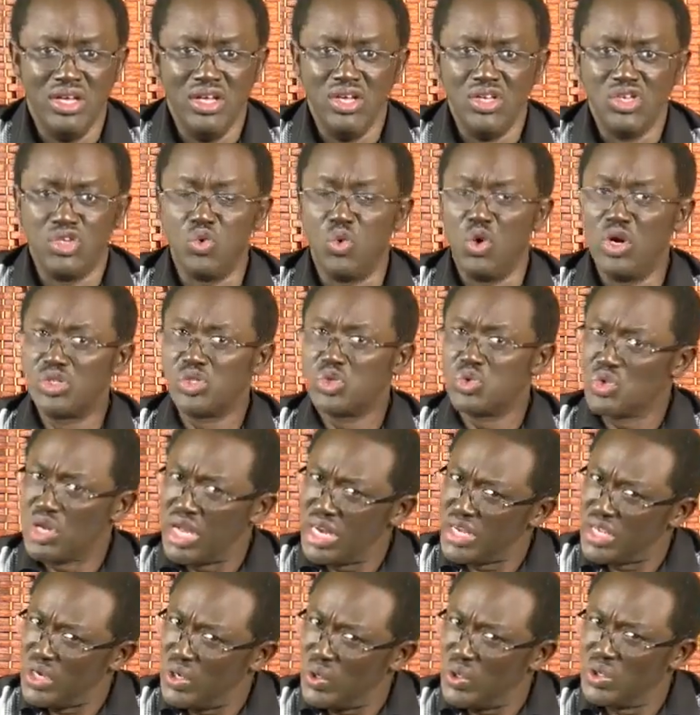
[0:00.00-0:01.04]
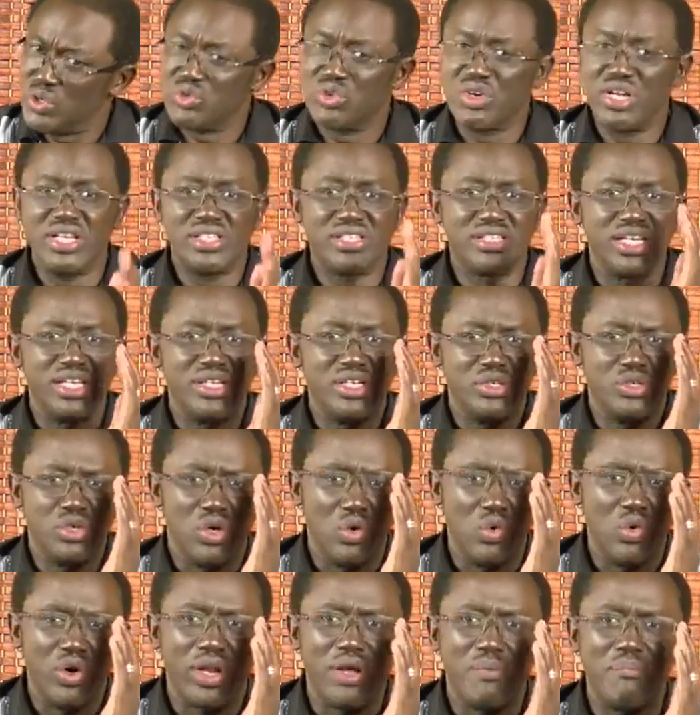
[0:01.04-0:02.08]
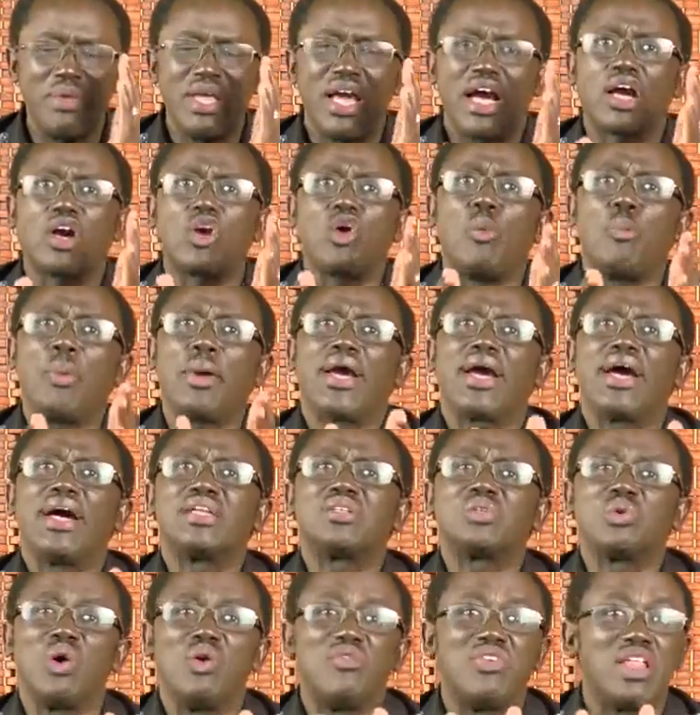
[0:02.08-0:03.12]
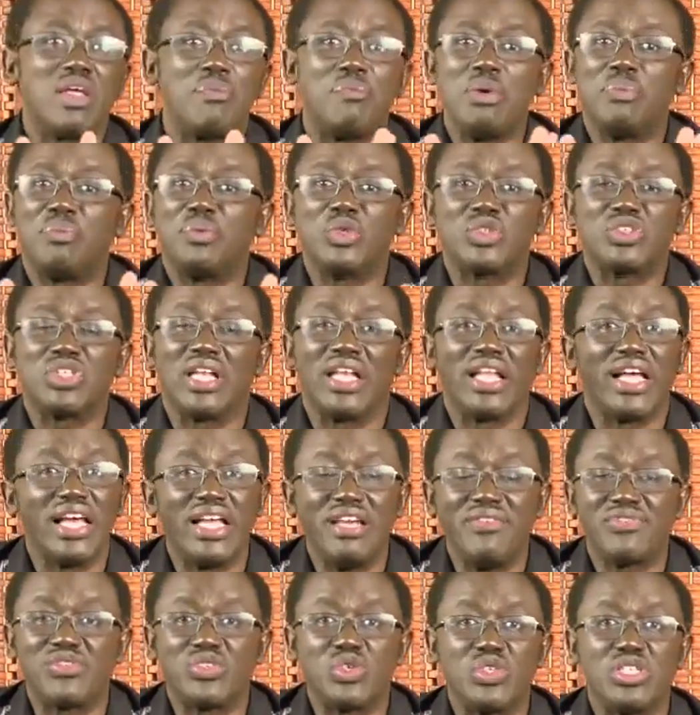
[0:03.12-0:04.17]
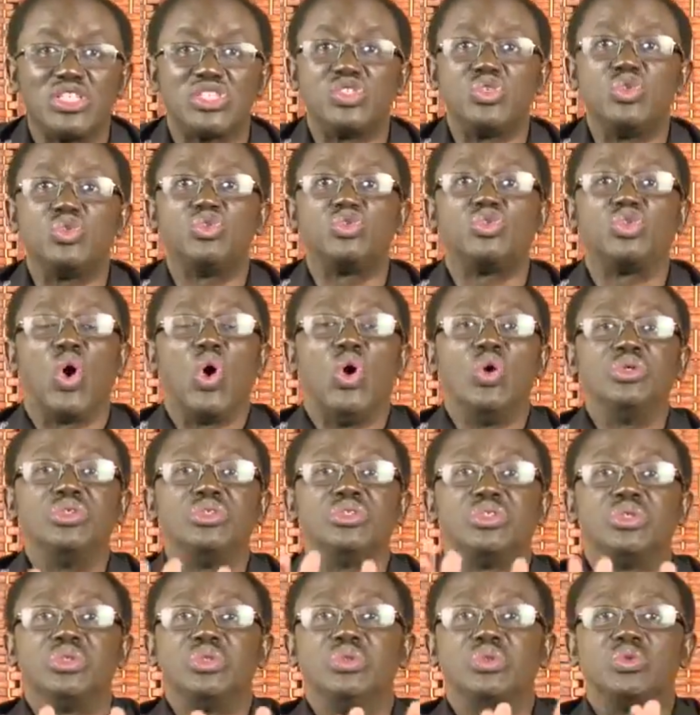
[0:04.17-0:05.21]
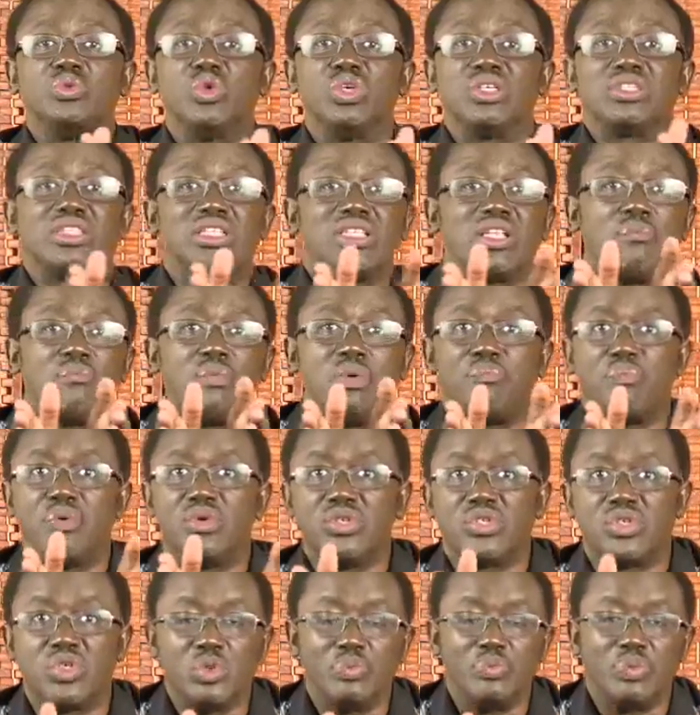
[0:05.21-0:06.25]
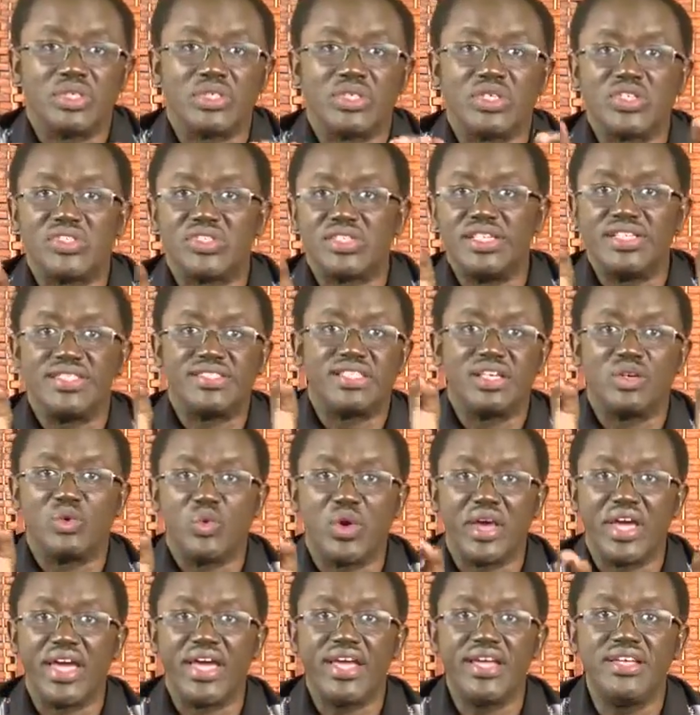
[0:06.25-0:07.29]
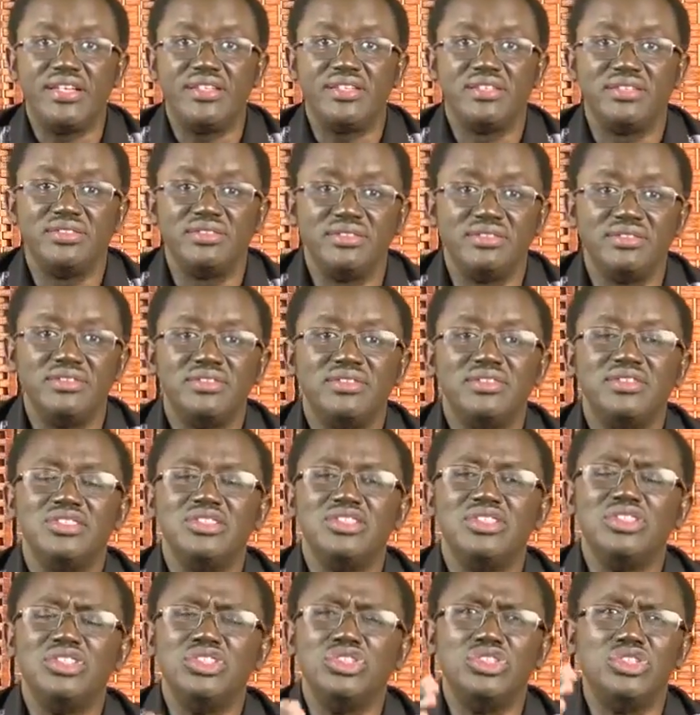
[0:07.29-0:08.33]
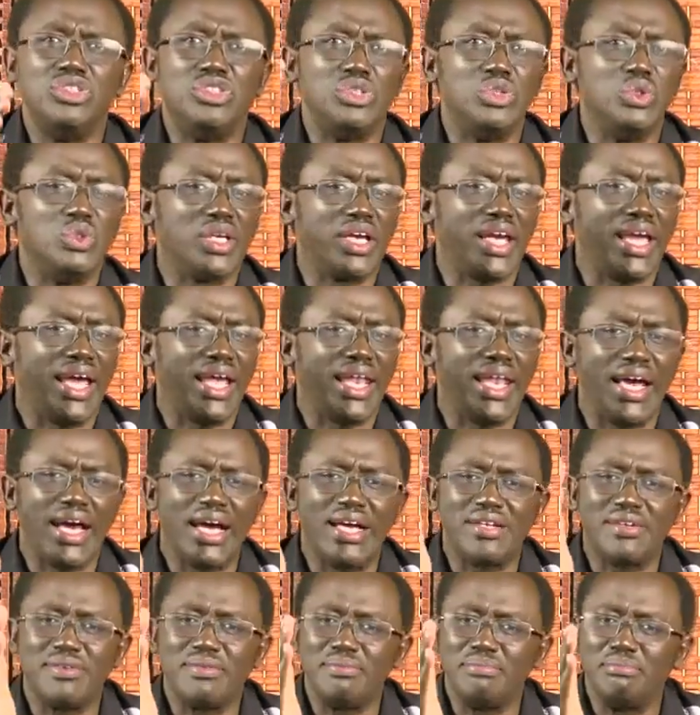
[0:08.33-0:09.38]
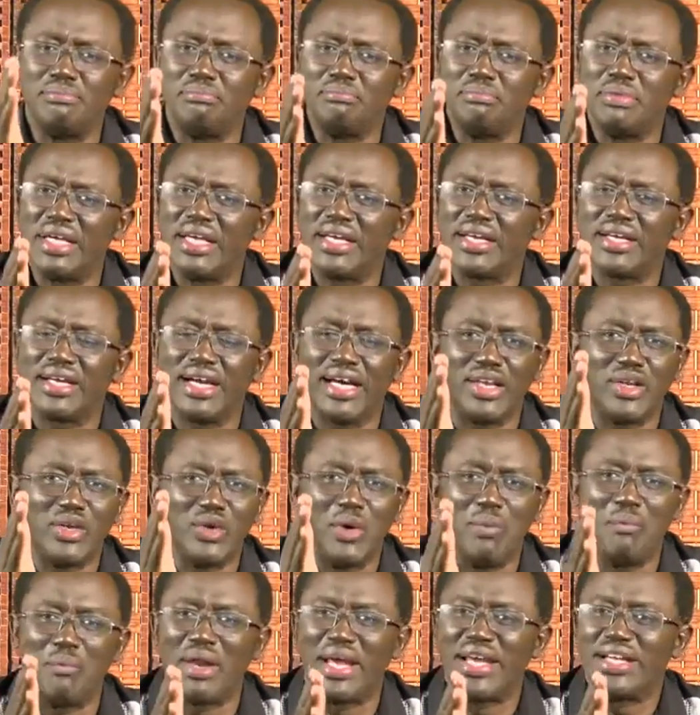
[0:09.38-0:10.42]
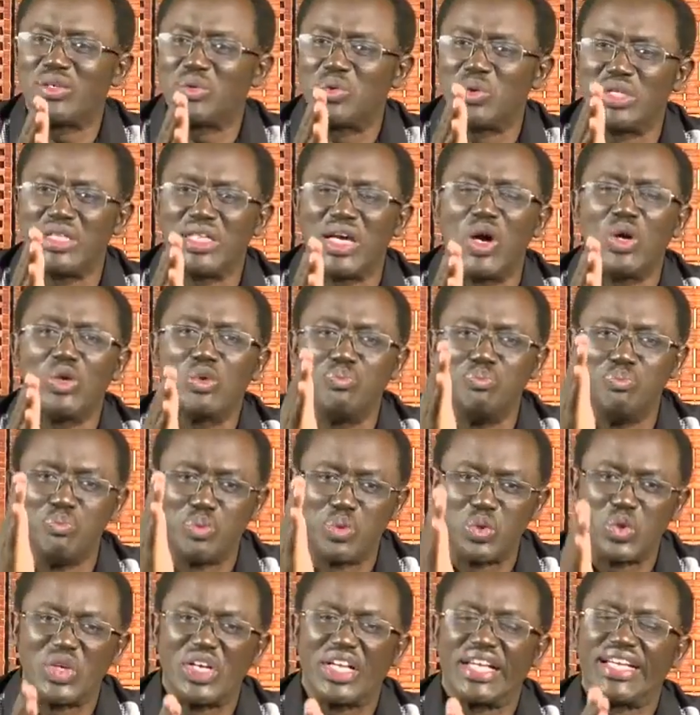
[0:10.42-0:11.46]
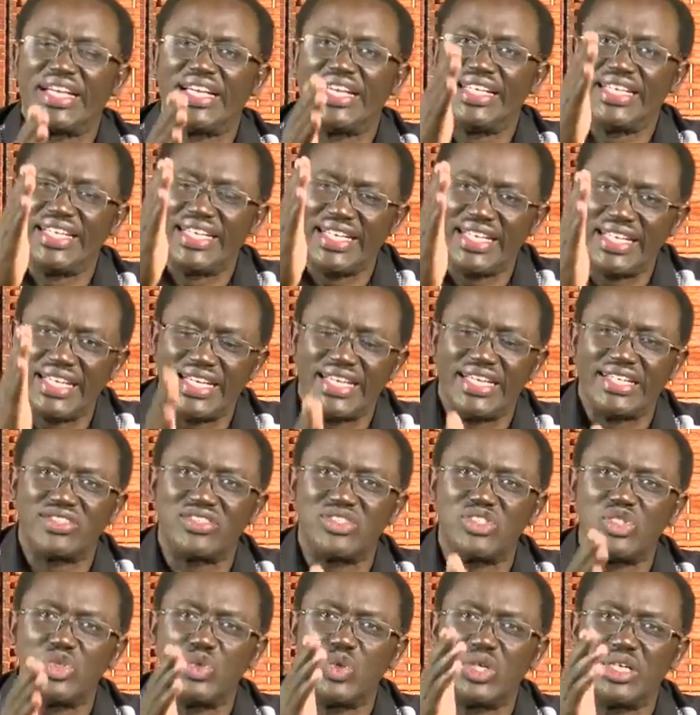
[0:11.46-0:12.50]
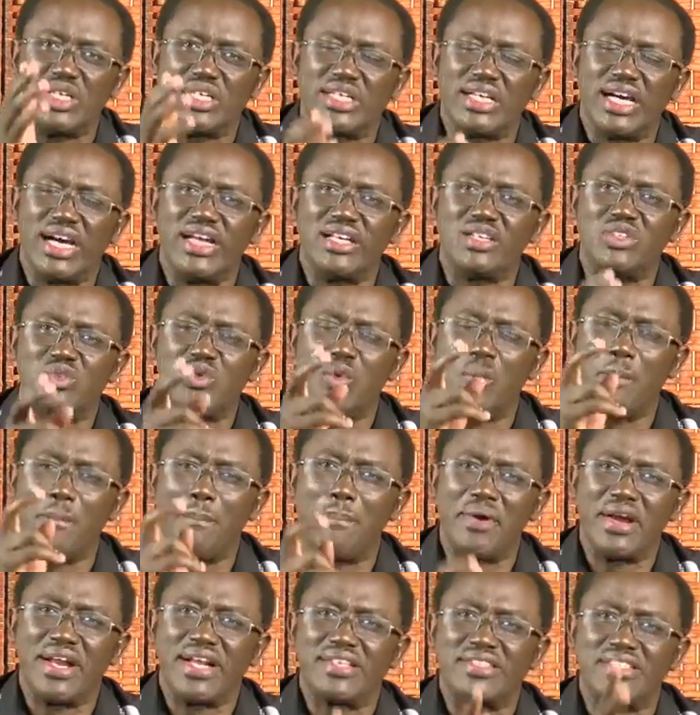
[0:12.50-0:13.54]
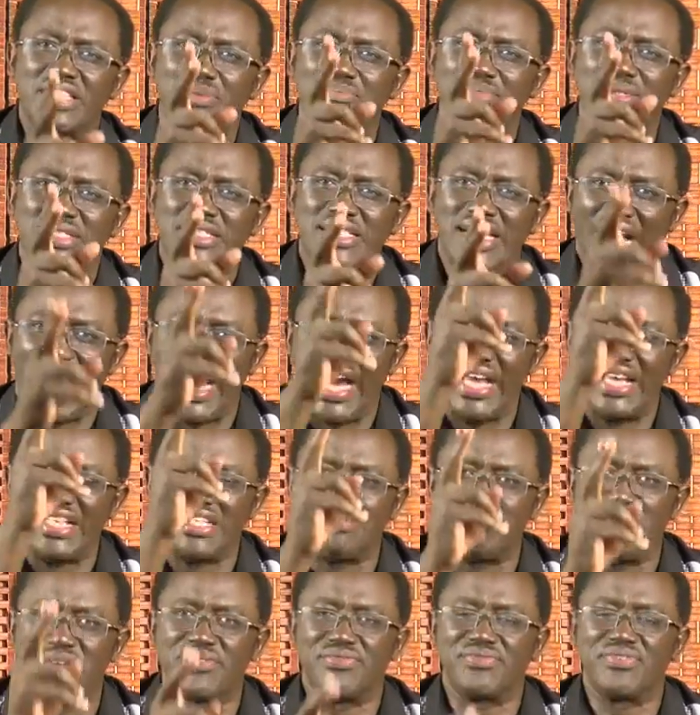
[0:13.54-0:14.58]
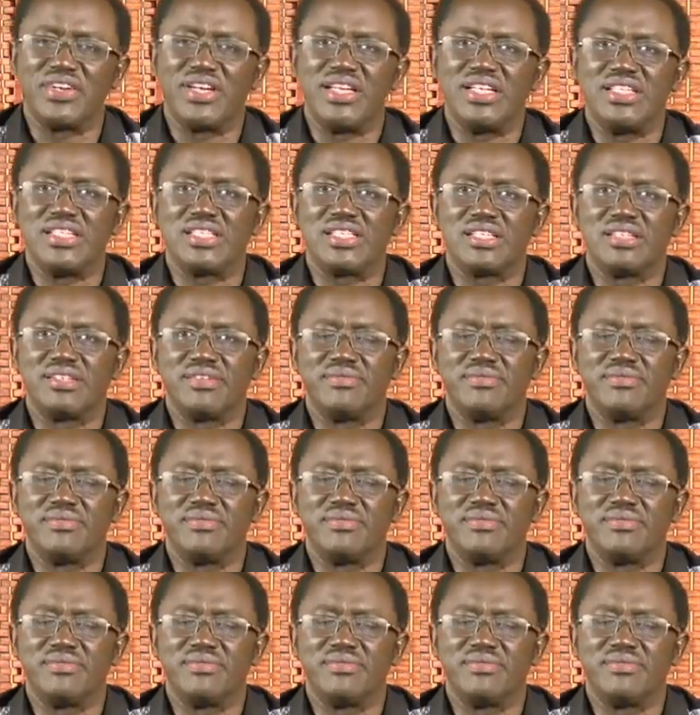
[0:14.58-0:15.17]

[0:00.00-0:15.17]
You want to run your own race and you don't want to be a copycat of other people's lives so that you don't do what other people do because it's the way. You cannot make an omelette without breaking eggs. You got to break some ties, my friend.